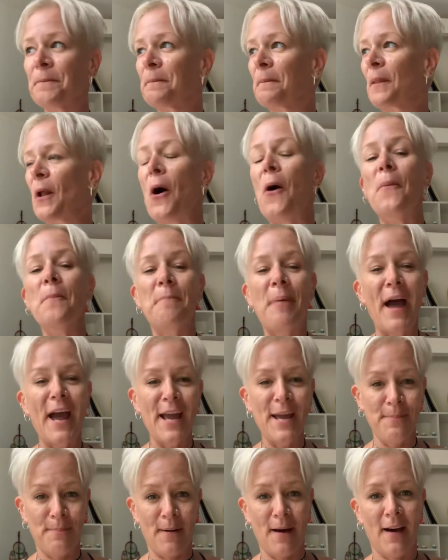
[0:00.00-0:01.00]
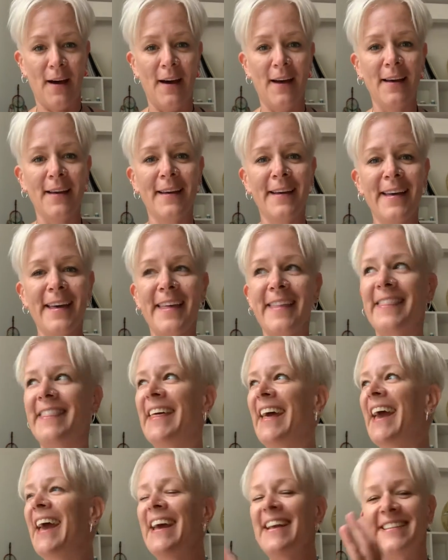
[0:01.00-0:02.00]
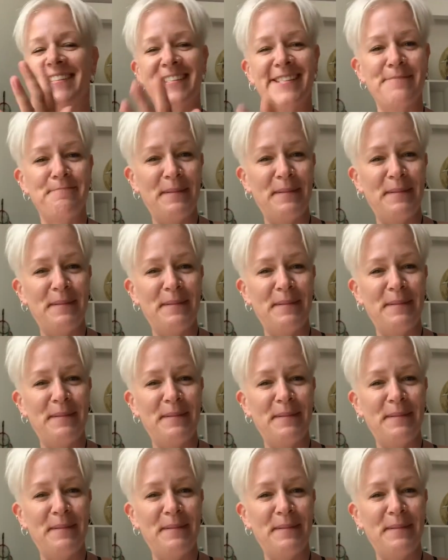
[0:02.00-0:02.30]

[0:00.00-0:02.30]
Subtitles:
on paper, this,